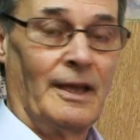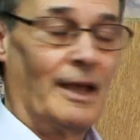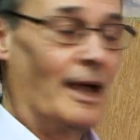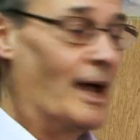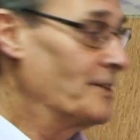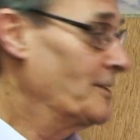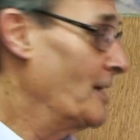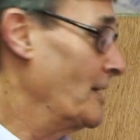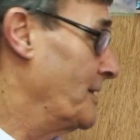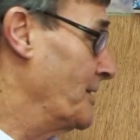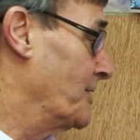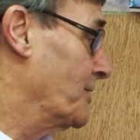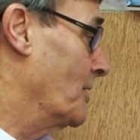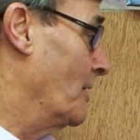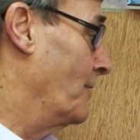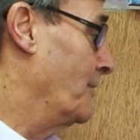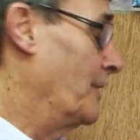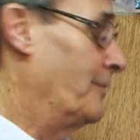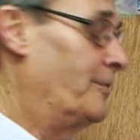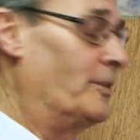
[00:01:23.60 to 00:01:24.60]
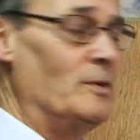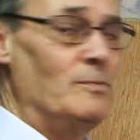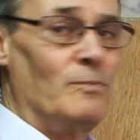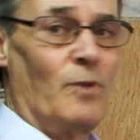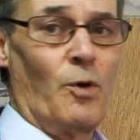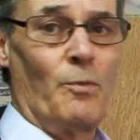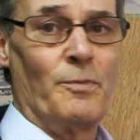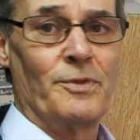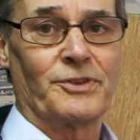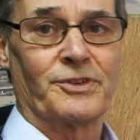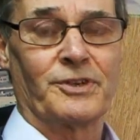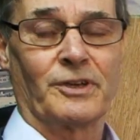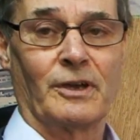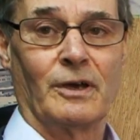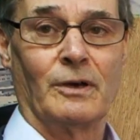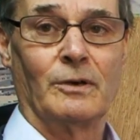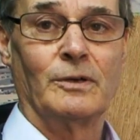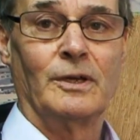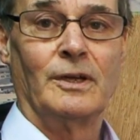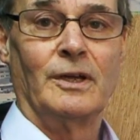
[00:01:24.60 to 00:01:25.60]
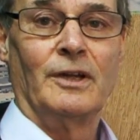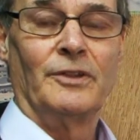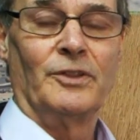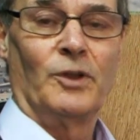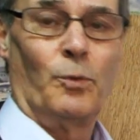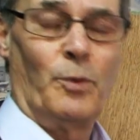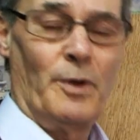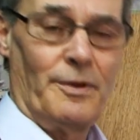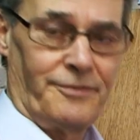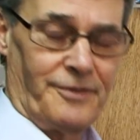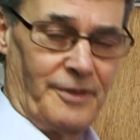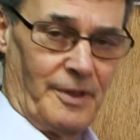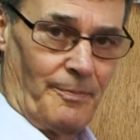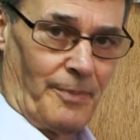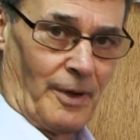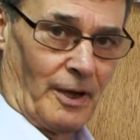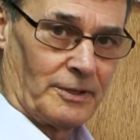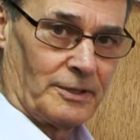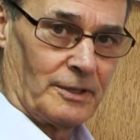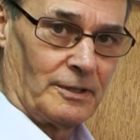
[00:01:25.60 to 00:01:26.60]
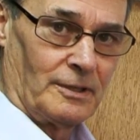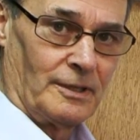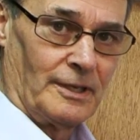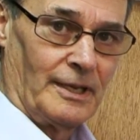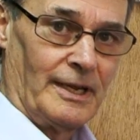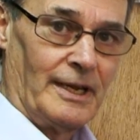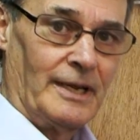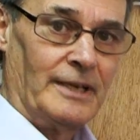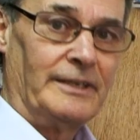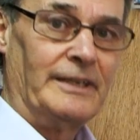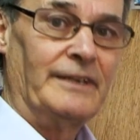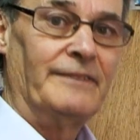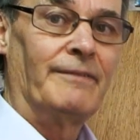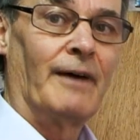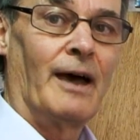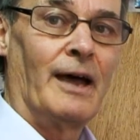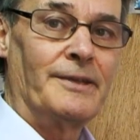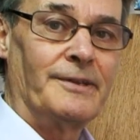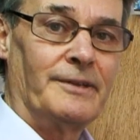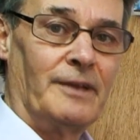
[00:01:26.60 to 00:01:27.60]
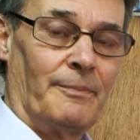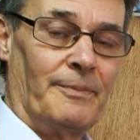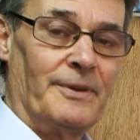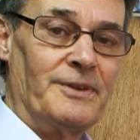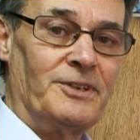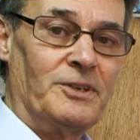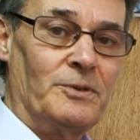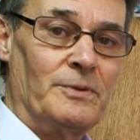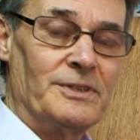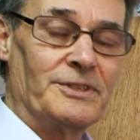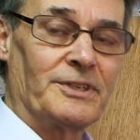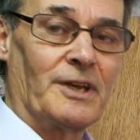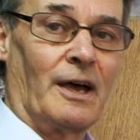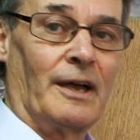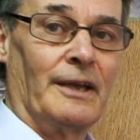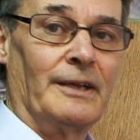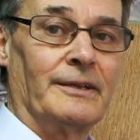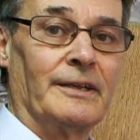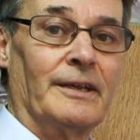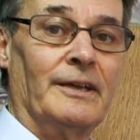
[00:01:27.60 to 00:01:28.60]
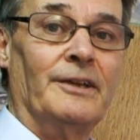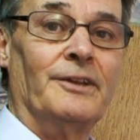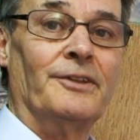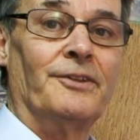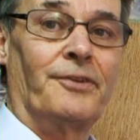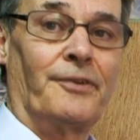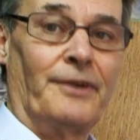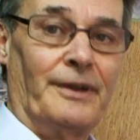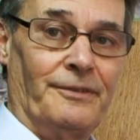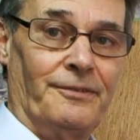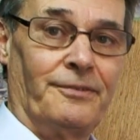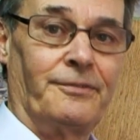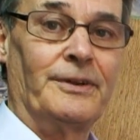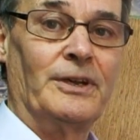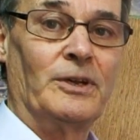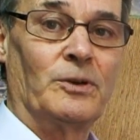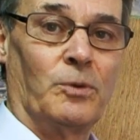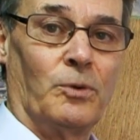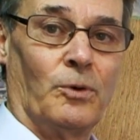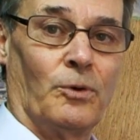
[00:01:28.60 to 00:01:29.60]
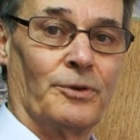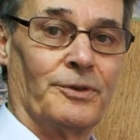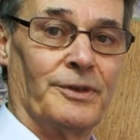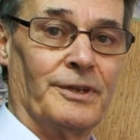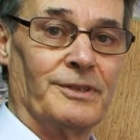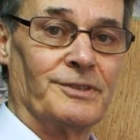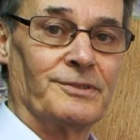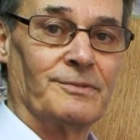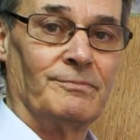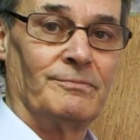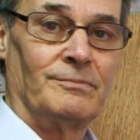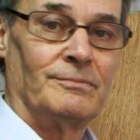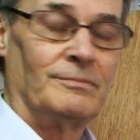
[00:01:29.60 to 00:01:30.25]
As I discovered a few moments ago, the width of the bottle divided up into its height 3 3/4.